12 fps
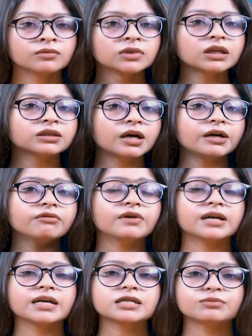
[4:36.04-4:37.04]
The third
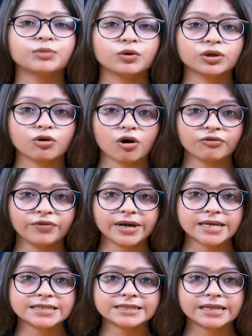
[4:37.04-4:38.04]
one is build
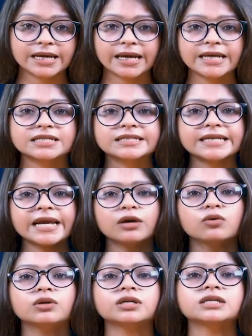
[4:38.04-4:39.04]
confidence in
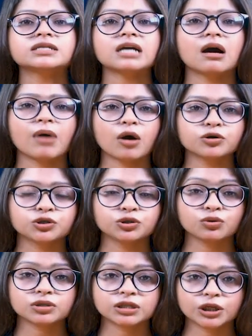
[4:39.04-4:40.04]
stakeholders about
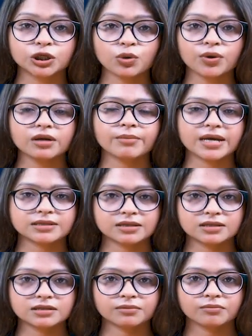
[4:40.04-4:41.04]
your security
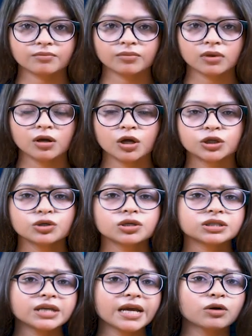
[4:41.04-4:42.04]
measures. Your
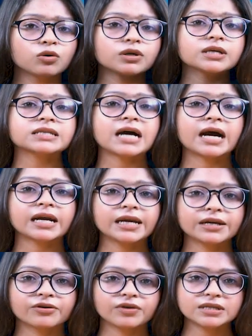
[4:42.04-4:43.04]
stakeholders are
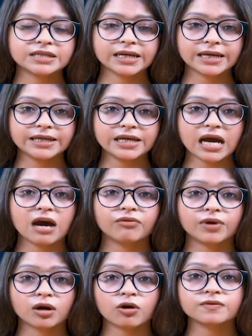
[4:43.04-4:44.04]
increasingly
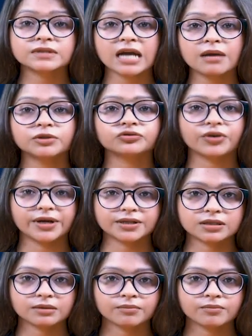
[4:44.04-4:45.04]
aware of cyber threats.